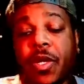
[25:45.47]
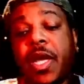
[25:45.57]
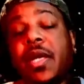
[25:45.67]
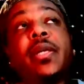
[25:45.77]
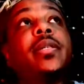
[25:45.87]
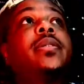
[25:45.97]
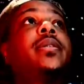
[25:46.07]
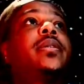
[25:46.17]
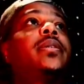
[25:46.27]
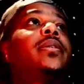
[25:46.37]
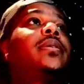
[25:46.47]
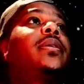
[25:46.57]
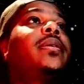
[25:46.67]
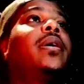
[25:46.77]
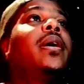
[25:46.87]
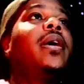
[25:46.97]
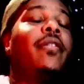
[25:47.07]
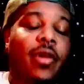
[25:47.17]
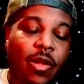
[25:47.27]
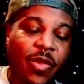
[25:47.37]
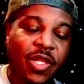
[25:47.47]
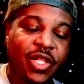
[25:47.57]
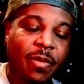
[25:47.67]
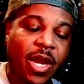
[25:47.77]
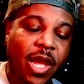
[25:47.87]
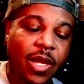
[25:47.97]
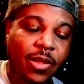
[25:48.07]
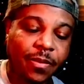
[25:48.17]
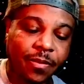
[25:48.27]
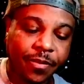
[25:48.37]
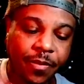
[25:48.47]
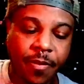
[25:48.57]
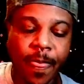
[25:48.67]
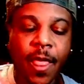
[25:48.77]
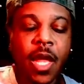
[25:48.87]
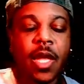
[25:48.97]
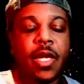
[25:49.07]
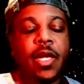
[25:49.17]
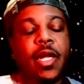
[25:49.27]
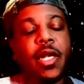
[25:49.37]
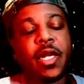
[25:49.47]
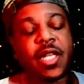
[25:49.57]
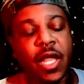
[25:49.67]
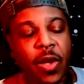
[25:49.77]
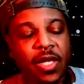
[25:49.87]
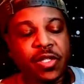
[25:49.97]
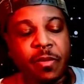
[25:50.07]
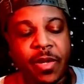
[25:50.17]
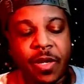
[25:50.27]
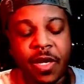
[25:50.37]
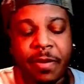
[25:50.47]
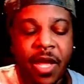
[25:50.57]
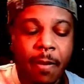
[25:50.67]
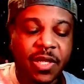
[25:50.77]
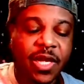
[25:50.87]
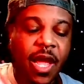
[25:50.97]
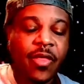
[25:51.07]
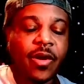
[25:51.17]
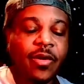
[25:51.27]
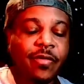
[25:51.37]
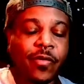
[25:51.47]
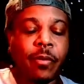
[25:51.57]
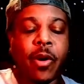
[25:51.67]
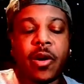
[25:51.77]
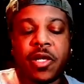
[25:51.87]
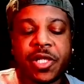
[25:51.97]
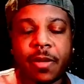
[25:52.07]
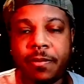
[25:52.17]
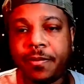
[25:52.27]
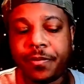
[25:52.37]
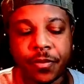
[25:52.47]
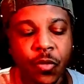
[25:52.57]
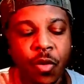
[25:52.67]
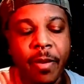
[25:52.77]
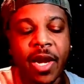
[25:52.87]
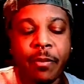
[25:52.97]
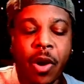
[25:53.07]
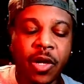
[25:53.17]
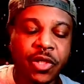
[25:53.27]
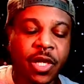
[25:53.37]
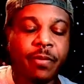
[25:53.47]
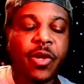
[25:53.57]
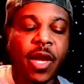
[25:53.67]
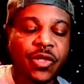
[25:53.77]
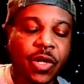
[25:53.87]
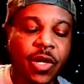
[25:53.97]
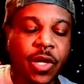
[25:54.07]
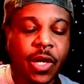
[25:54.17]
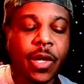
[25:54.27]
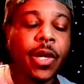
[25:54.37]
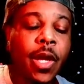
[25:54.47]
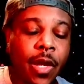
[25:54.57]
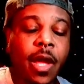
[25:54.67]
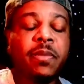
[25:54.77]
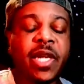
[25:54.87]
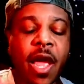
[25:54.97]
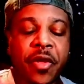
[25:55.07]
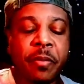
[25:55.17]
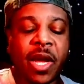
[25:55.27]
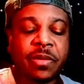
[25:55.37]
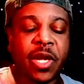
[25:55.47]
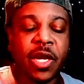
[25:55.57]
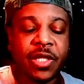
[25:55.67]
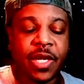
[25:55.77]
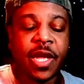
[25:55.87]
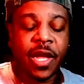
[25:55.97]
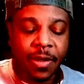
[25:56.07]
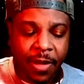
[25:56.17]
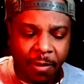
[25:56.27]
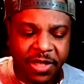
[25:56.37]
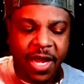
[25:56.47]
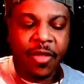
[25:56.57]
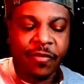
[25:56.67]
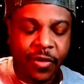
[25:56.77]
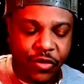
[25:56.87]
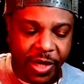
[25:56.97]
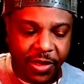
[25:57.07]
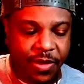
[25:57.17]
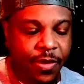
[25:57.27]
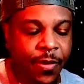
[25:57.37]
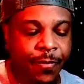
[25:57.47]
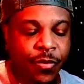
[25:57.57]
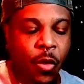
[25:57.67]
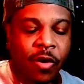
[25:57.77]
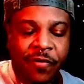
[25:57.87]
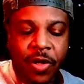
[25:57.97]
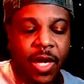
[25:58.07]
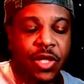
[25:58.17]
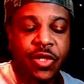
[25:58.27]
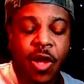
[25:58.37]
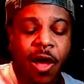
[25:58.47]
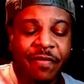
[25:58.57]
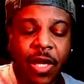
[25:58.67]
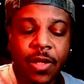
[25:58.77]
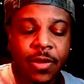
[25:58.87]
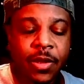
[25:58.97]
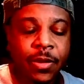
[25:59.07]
Well, yeah. If you're dealing with a Gemini, it looks like you guys two could be coming together for a partnership, a romantic partnership. You guys are going to uh, come together. You possibly could, could come together for drinks or for lunch, coffee.